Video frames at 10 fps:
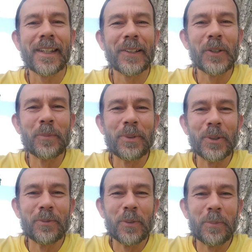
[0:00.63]
Hello,
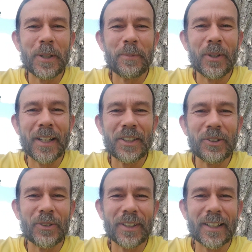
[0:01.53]
beautiful people. How
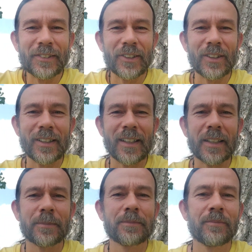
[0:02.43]
you doing out there today?